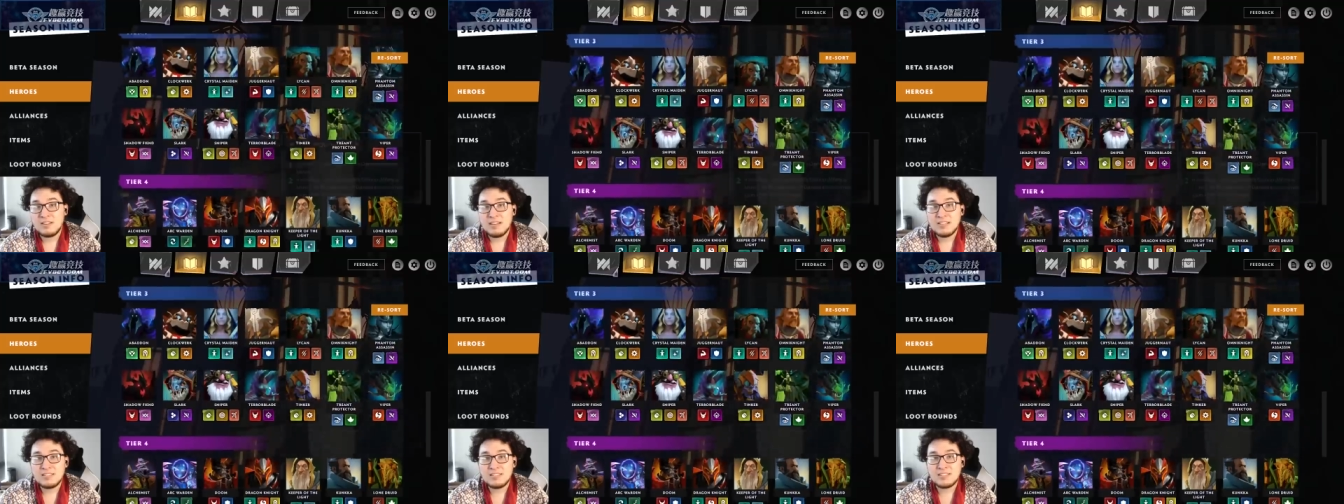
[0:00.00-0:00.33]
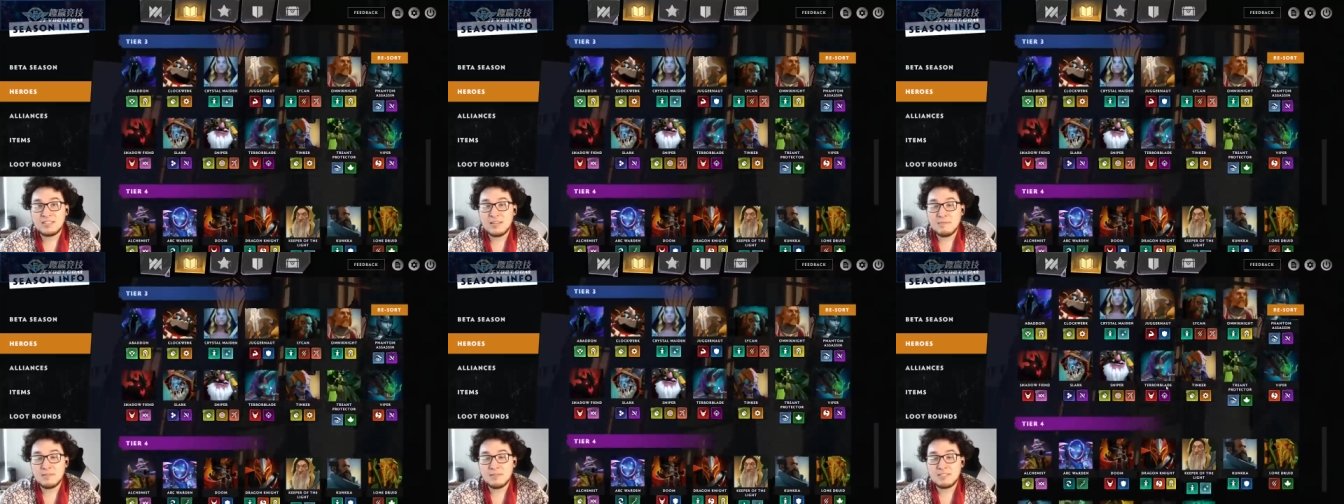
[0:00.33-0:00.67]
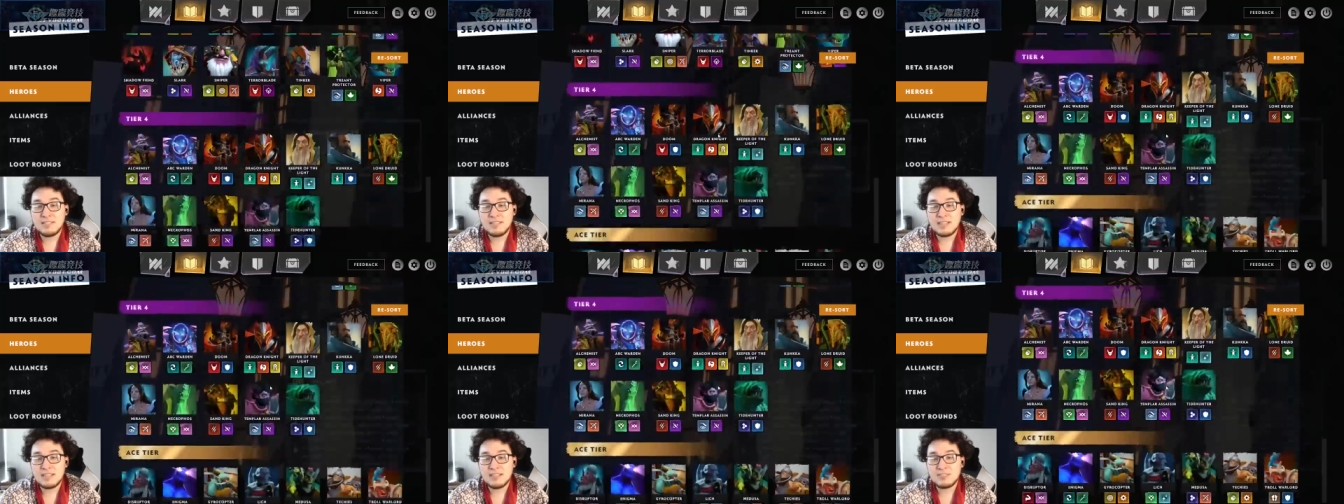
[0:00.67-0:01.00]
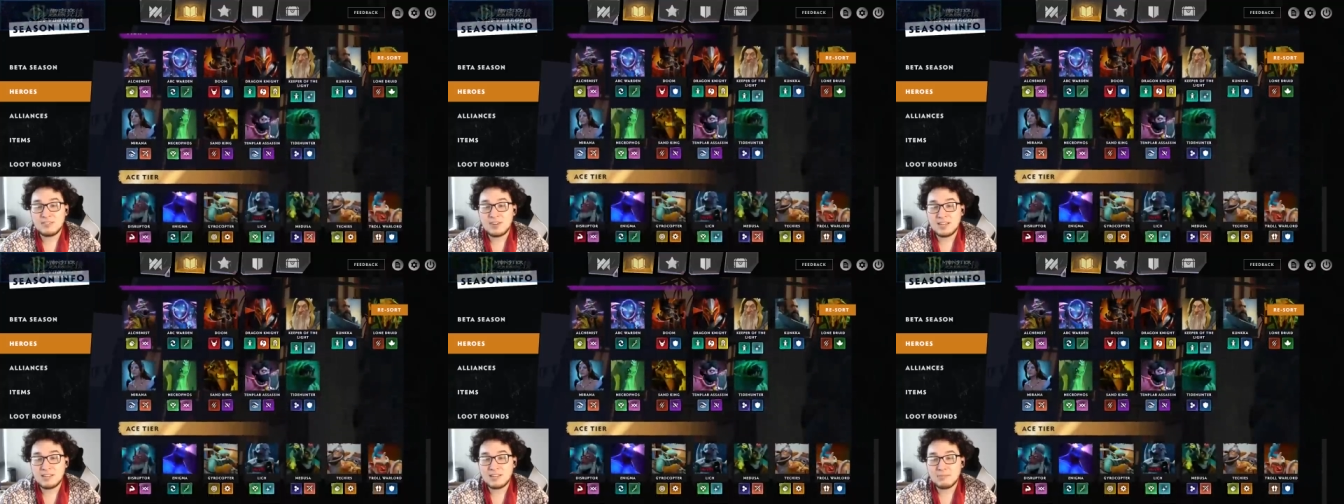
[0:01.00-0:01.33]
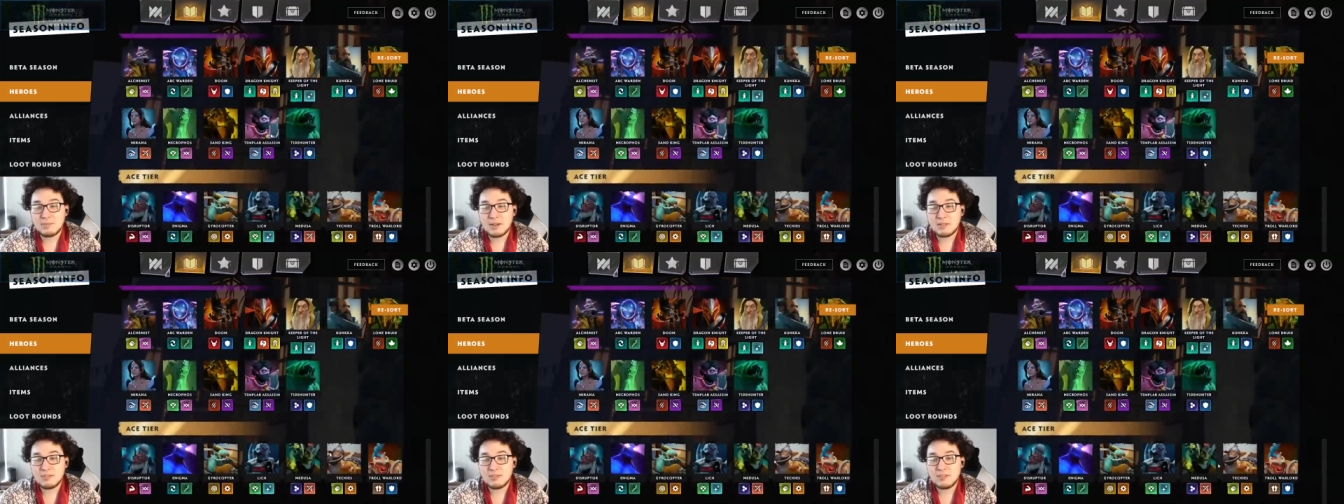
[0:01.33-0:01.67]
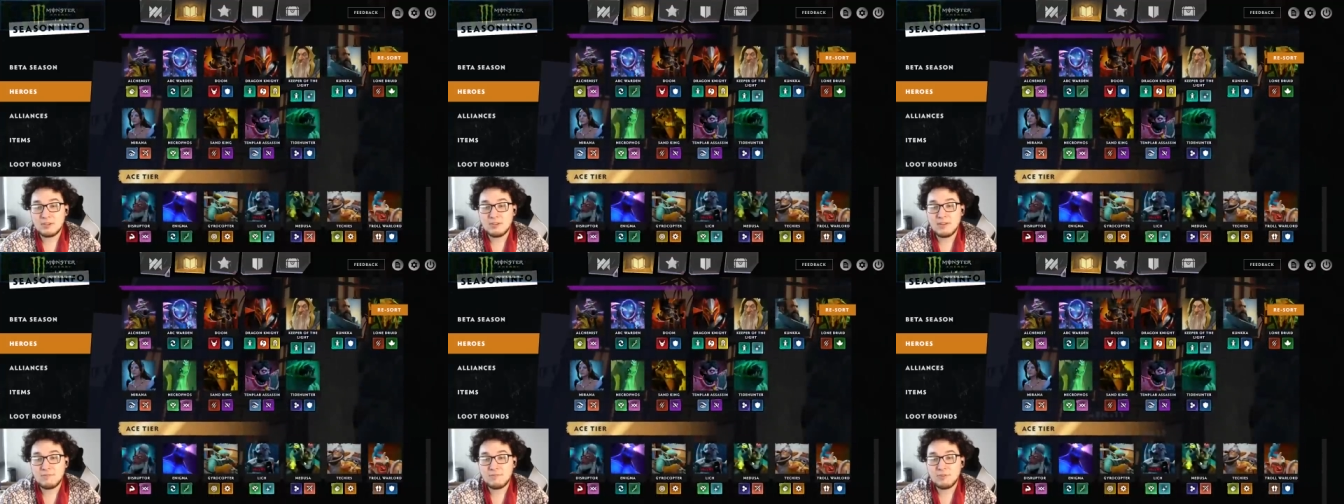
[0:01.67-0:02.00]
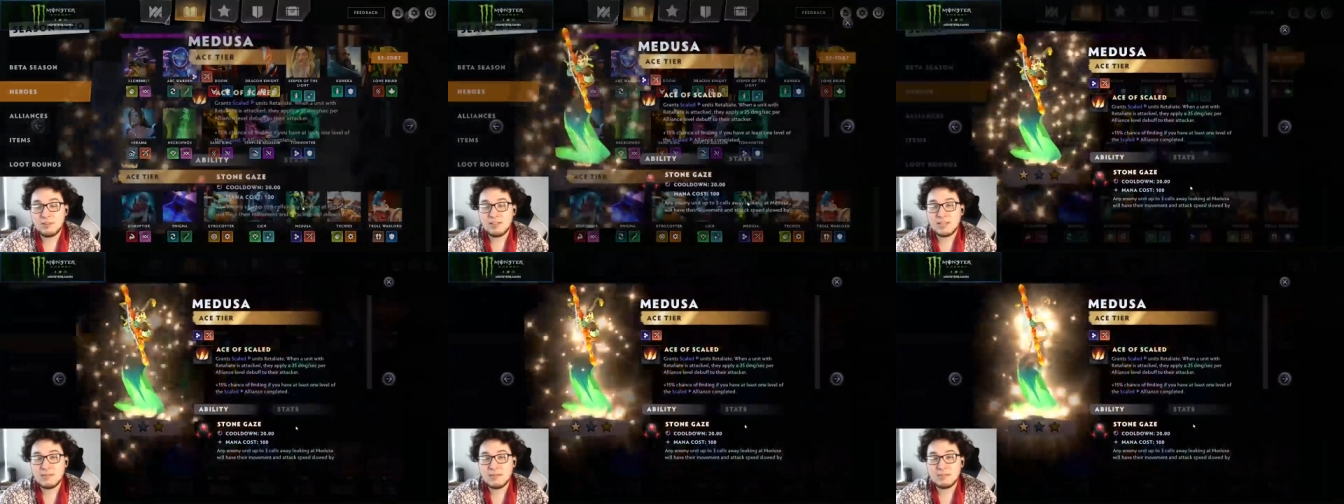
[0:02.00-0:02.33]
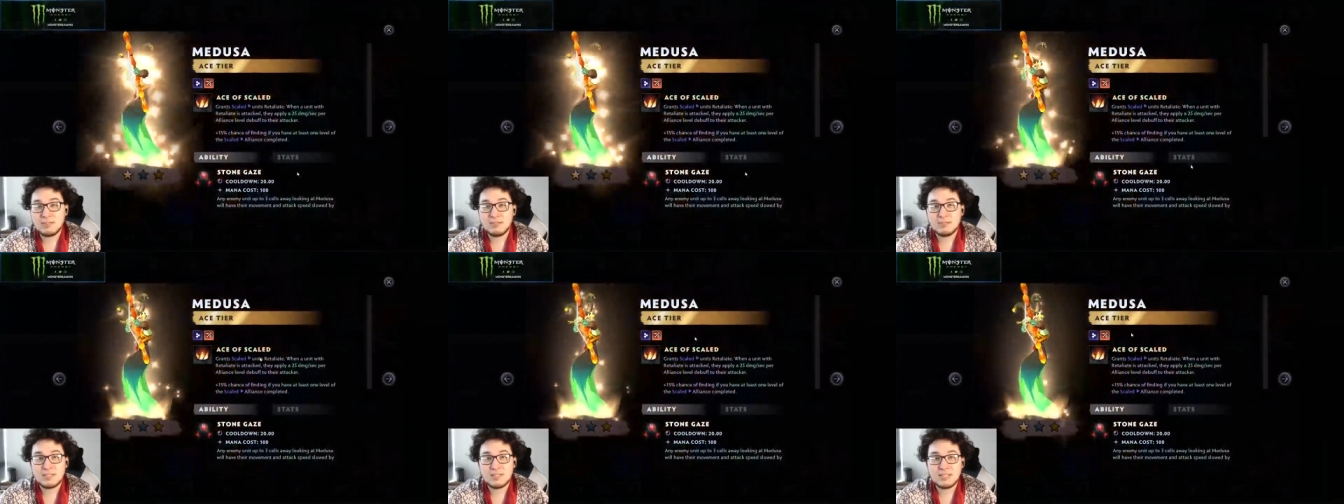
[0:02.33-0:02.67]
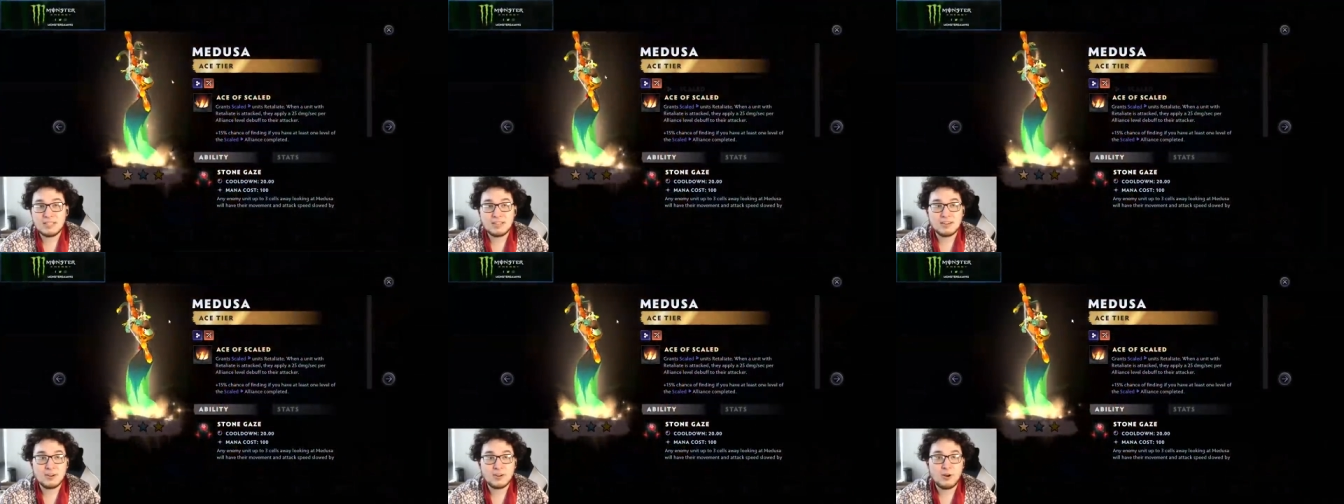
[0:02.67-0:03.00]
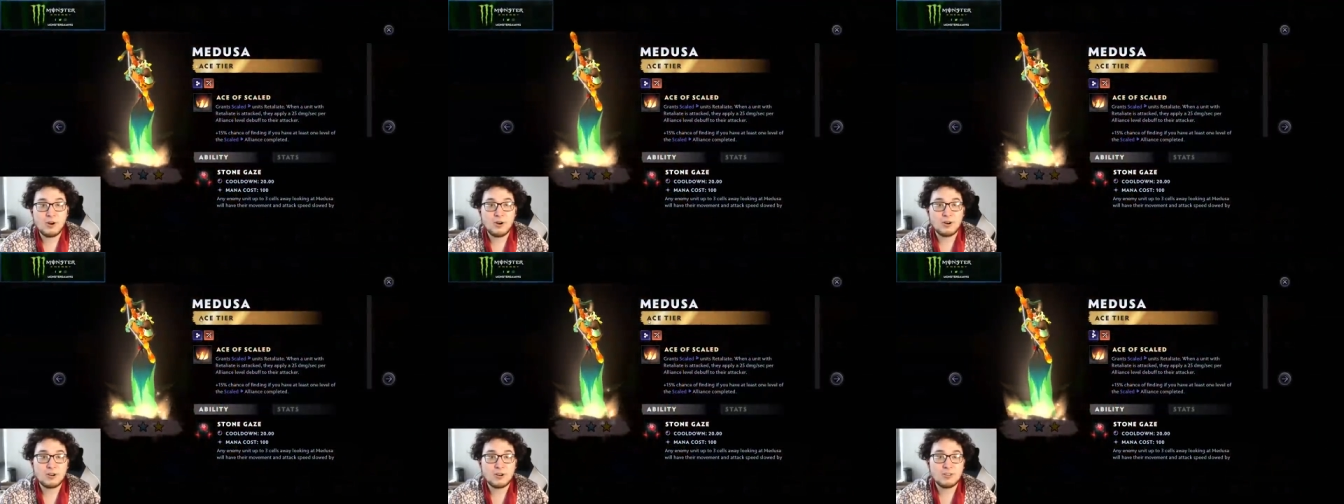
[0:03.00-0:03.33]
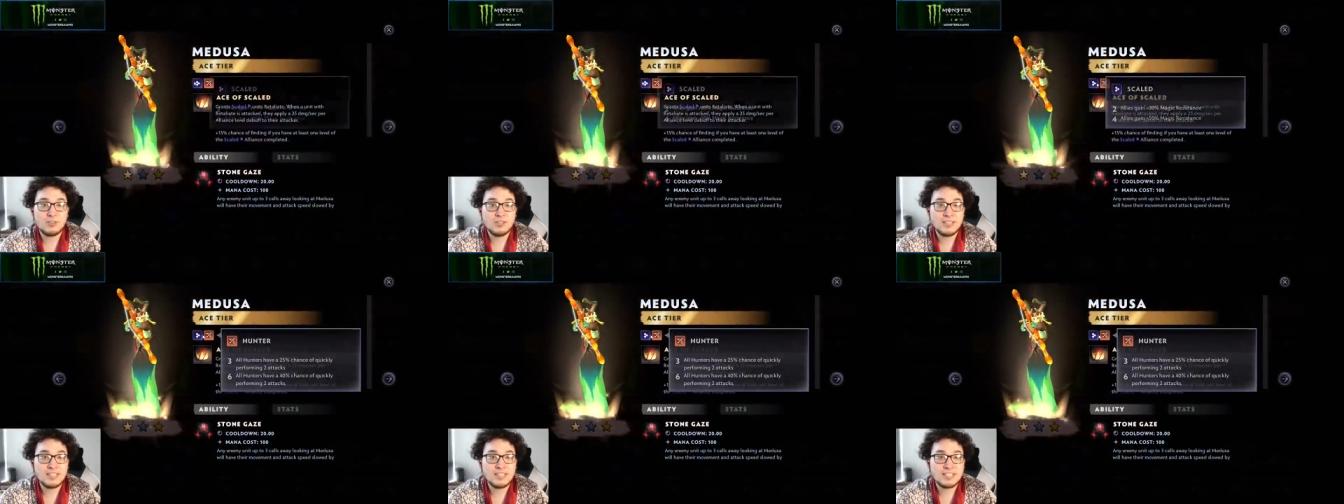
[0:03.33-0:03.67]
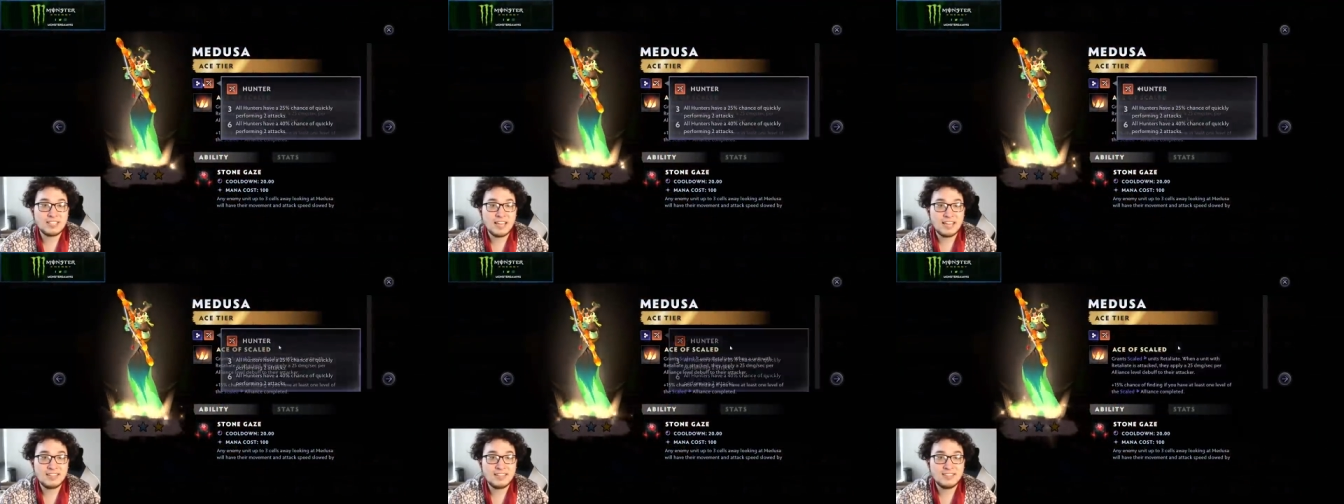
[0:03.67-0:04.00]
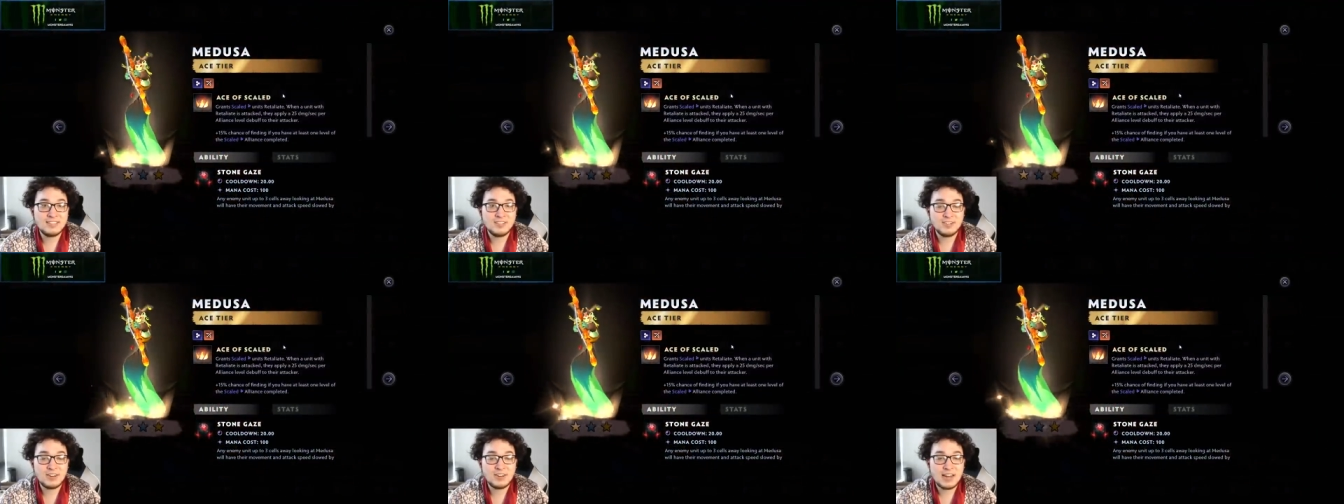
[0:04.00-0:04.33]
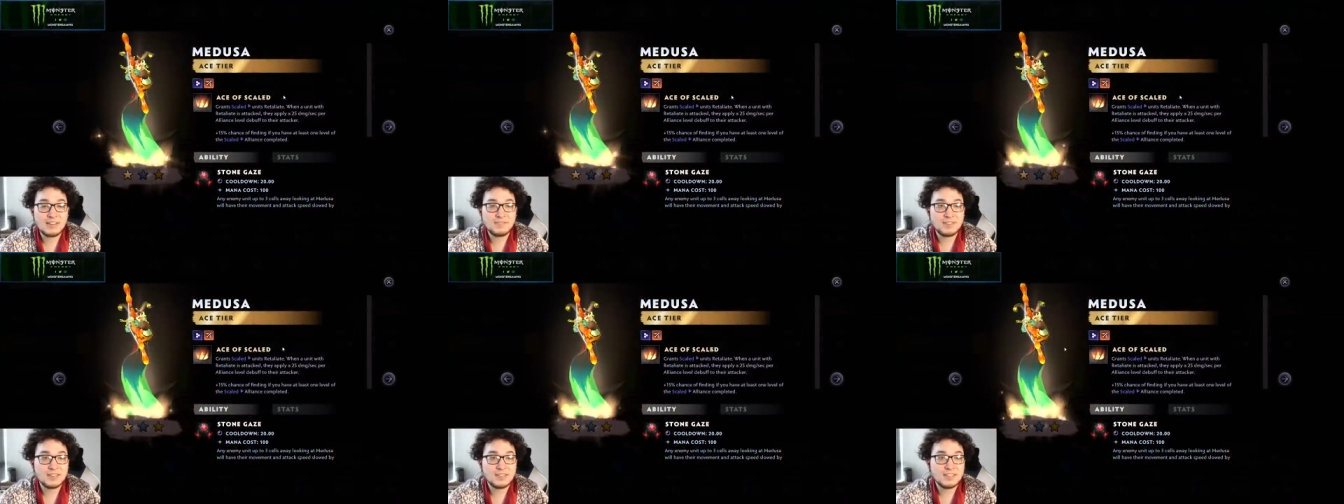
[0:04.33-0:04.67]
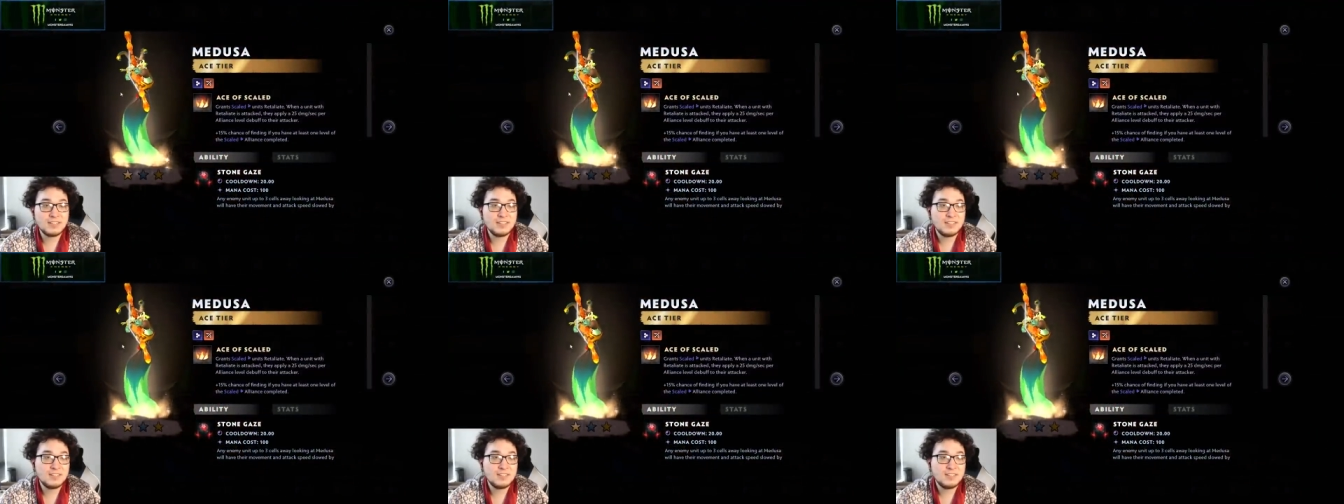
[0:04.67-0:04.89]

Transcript: It's the same as DK's Dragon Breath. So if we look at Medusa here, oh, look at this Ace tier graphic.